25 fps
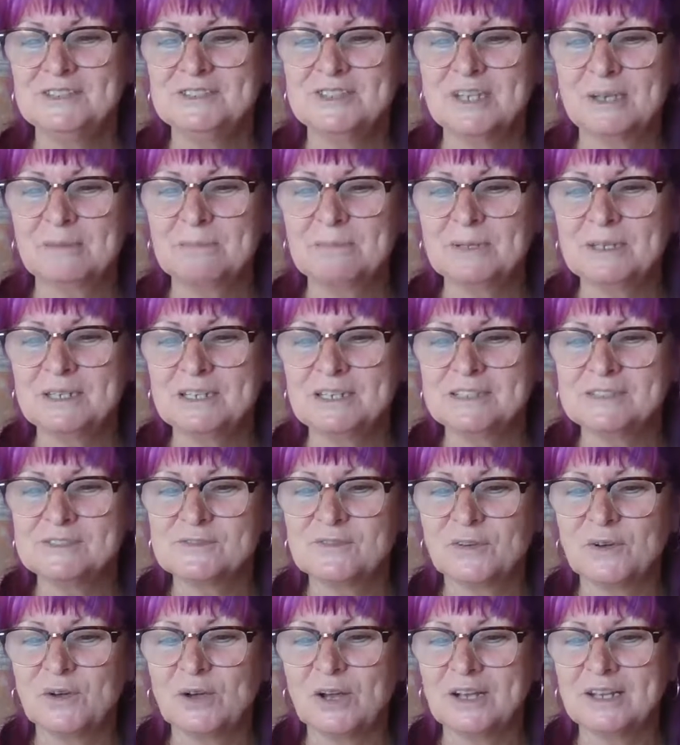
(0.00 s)

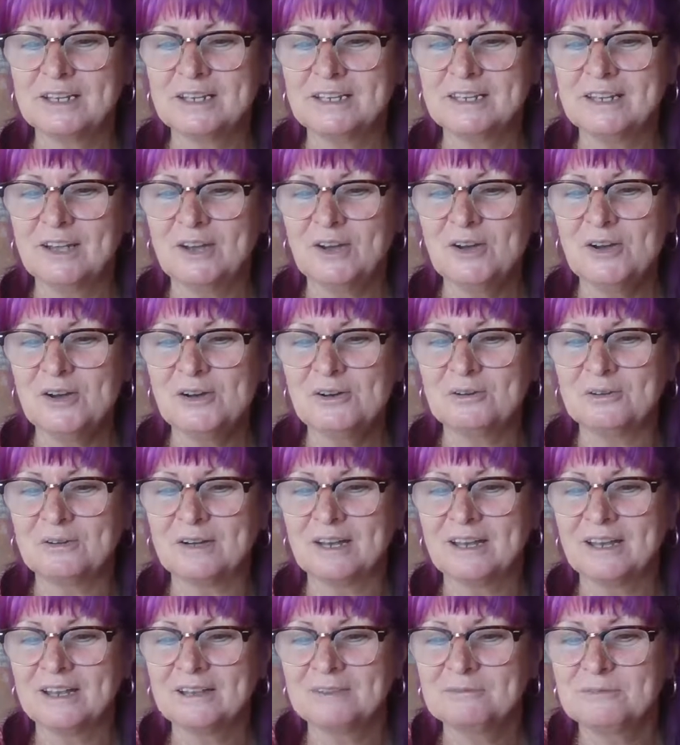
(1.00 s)
Japanese for
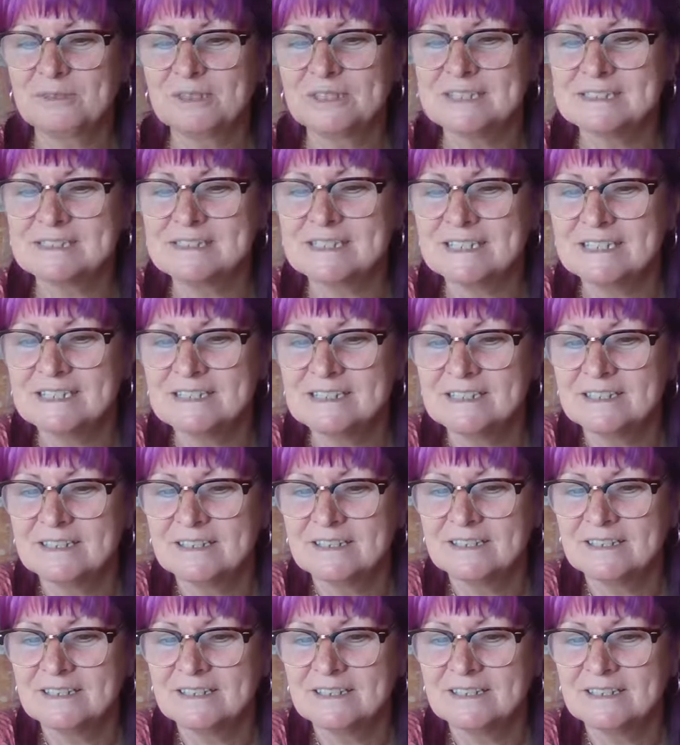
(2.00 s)
what is it?